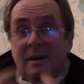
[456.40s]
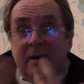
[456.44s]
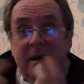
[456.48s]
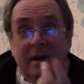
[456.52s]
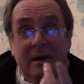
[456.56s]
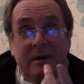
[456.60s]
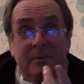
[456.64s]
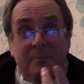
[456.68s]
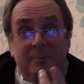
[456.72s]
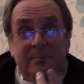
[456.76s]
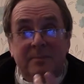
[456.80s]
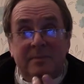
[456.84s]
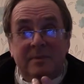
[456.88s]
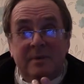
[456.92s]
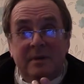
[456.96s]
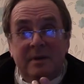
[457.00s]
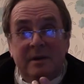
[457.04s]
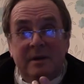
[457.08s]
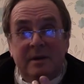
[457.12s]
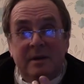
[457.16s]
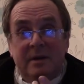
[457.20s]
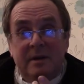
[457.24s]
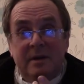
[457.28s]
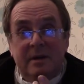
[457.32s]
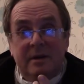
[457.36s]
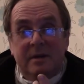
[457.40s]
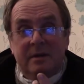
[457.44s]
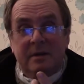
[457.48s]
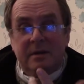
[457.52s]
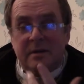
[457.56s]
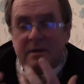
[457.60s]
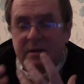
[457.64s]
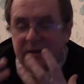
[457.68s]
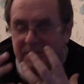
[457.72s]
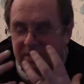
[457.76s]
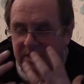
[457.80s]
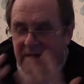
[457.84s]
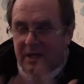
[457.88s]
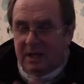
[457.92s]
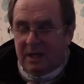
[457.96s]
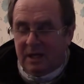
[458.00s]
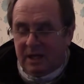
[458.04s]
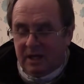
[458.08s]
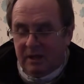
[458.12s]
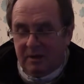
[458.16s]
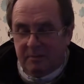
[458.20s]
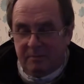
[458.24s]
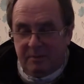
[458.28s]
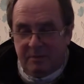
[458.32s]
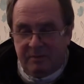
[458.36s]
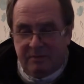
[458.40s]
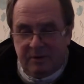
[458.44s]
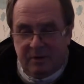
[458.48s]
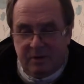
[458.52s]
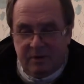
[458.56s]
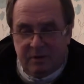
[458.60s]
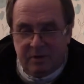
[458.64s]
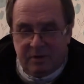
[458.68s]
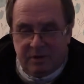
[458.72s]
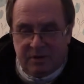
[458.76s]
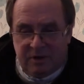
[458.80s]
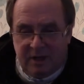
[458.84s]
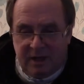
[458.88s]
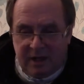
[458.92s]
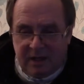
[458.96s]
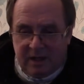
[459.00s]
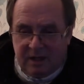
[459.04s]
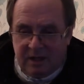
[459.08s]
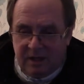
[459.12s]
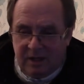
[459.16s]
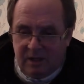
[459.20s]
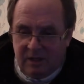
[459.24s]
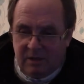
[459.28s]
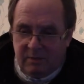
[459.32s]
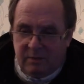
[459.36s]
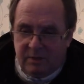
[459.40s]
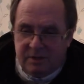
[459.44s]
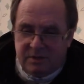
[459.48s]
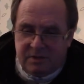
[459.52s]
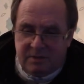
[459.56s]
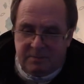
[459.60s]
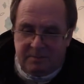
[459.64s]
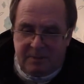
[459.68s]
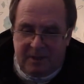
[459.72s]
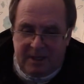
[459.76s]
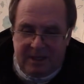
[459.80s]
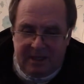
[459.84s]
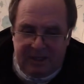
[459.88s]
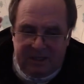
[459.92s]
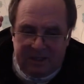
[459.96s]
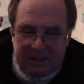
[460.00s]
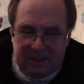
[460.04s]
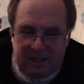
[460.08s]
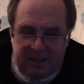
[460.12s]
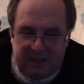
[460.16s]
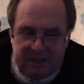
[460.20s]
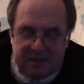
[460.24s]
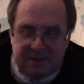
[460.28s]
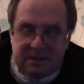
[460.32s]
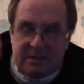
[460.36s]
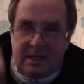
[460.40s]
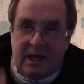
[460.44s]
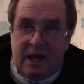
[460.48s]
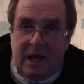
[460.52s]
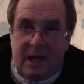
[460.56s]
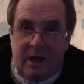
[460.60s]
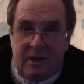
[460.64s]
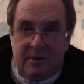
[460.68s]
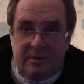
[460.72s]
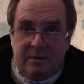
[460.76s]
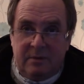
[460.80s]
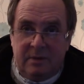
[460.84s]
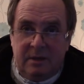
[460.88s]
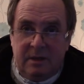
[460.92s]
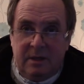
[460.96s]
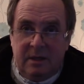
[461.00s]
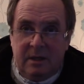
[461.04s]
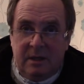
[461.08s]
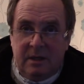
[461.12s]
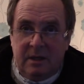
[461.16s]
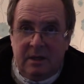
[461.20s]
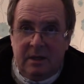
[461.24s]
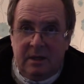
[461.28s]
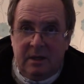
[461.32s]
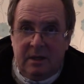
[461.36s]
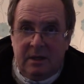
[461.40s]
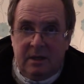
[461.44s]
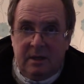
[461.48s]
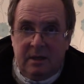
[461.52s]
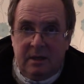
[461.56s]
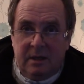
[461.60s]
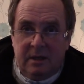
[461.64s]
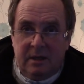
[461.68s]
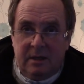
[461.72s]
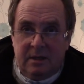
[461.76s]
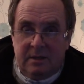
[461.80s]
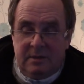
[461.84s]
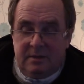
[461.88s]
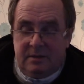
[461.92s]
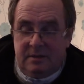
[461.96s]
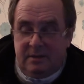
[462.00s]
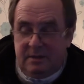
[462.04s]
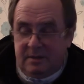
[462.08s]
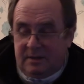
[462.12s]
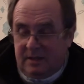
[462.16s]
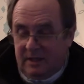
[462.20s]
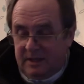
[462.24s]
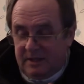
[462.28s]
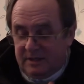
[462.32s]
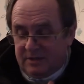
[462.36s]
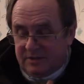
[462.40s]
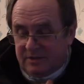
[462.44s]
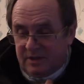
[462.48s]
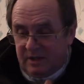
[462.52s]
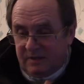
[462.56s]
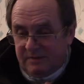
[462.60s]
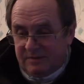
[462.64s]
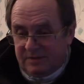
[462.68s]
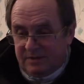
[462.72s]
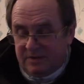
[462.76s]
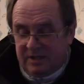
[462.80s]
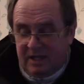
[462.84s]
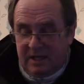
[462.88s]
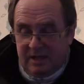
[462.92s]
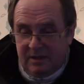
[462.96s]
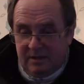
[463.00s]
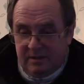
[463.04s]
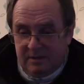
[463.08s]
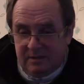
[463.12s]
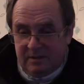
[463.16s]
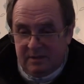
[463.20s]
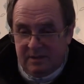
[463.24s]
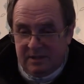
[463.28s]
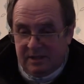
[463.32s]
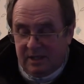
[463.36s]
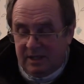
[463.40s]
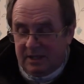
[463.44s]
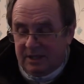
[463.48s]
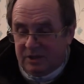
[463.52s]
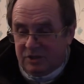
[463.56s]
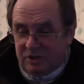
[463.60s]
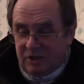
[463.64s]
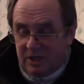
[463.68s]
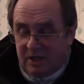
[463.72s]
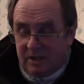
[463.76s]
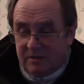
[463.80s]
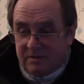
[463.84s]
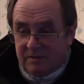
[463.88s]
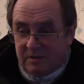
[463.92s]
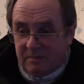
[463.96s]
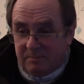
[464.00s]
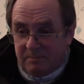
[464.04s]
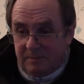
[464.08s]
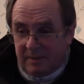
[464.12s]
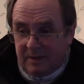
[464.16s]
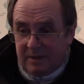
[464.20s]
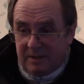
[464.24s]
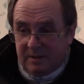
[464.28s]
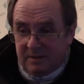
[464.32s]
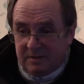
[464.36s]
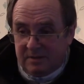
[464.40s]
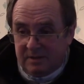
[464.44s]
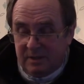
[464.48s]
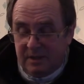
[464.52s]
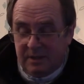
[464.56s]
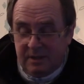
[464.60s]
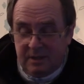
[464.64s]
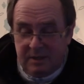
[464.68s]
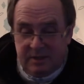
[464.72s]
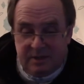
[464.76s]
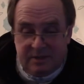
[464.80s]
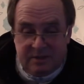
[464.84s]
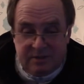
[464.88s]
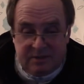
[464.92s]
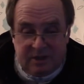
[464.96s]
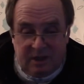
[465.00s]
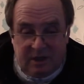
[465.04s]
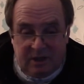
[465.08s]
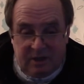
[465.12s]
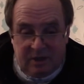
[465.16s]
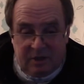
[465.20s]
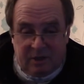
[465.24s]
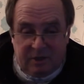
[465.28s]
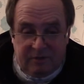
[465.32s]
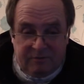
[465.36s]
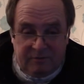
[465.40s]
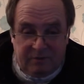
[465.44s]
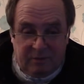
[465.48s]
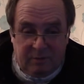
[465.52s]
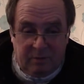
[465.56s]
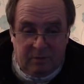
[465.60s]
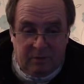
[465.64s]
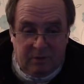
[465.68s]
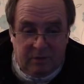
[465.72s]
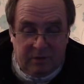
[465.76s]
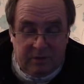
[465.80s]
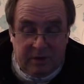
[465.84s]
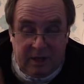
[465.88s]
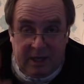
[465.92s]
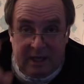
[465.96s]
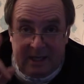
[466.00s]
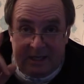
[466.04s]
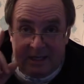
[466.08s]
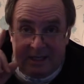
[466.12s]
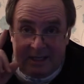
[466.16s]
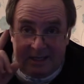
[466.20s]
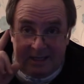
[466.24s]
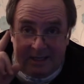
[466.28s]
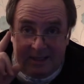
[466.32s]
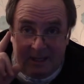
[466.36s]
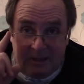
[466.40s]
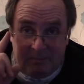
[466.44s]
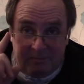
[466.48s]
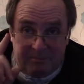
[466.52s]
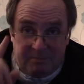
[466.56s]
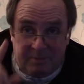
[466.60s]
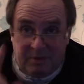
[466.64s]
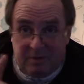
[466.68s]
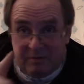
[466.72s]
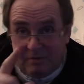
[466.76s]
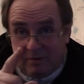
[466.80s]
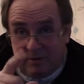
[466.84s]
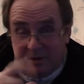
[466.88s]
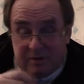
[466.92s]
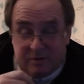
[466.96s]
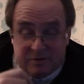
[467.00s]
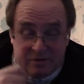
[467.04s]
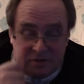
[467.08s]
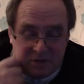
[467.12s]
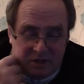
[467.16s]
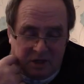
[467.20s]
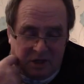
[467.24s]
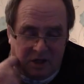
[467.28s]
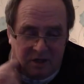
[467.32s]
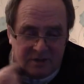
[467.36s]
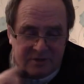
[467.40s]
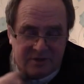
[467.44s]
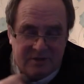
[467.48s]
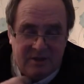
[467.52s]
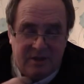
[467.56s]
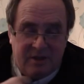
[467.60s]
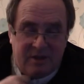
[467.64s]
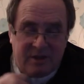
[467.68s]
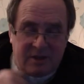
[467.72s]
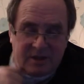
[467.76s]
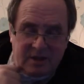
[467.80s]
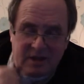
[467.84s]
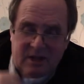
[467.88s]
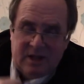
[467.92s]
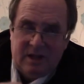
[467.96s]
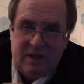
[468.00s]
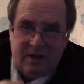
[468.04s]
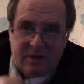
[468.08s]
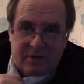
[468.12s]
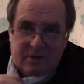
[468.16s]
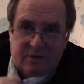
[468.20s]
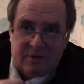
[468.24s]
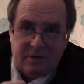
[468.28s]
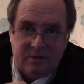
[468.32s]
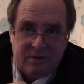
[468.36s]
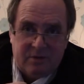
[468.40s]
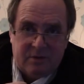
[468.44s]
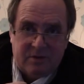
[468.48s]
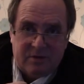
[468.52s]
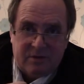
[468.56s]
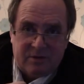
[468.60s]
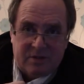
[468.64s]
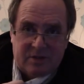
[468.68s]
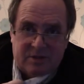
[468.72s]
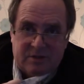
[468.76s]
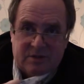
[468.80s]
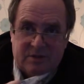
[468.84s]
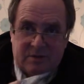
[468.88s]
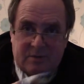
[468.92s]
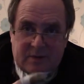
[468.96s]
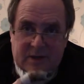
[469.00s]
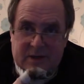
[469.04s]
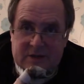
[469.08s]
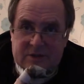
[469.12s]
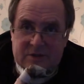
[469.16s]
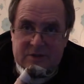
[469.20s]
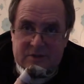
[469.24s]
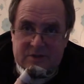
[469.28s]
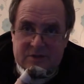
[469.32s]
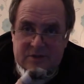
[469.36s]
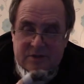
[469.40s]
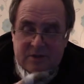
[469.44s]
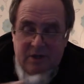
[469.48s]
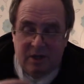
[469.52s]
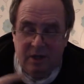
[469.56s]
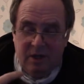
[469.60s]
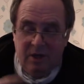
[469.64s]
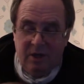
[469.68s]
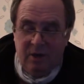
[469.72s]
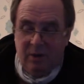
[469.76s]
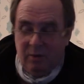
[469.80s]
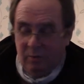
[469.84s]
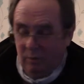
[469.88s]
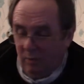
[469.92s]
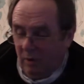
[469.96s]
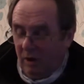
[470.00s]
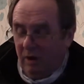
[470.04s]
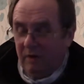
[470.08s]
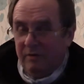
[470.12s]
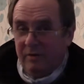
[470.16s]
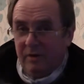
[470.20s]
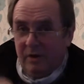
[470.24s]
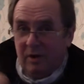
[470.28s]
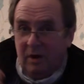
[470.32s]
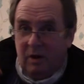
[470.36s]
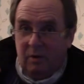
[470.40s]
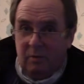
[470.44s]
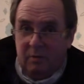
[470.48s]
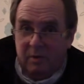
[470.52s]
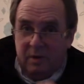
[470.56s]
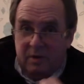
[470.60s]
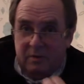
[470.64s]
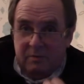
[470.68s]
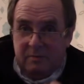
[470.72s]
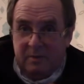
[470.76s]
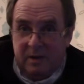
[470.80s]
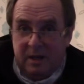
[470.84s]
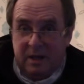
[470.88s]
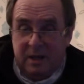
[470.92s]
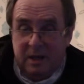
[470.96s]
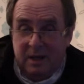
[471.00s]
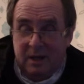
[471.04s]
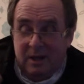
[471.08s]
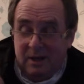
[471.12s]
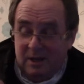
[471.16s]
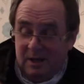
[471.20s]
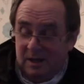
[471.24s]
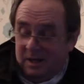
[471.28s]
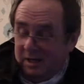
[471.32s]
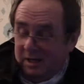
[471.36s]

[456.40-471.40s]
Yeah? Think, above all think. You know, once the panic dies down, get yourself settled, get your shelter built, start looking for water, and then above all start to think through the situations. What have I got with me?